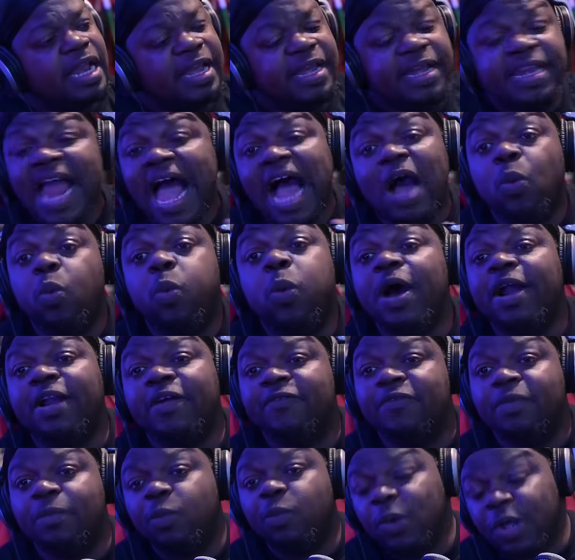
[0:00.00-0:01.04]
Not one
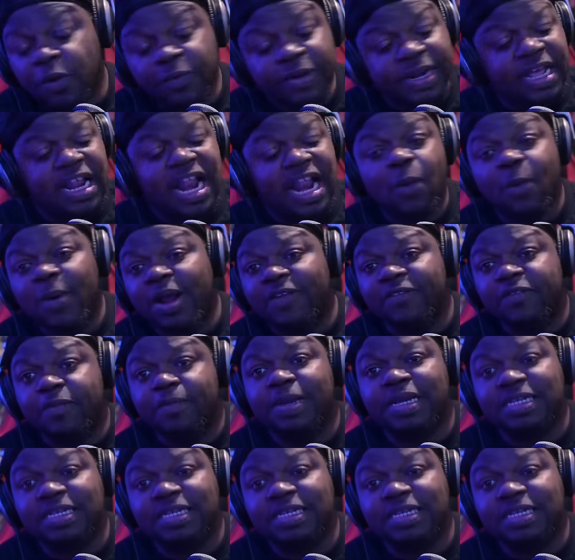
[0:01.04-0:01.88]
of them. We don't need not one of them.